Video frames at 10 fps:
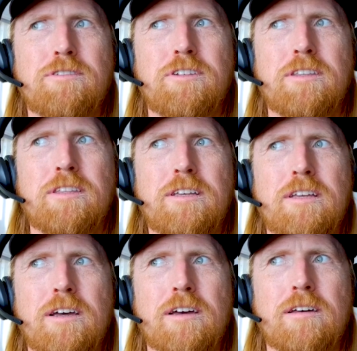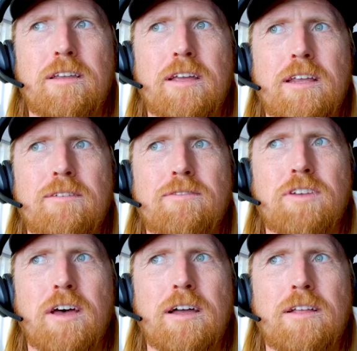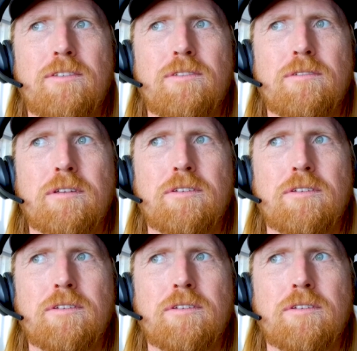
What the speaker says: You see the negative sides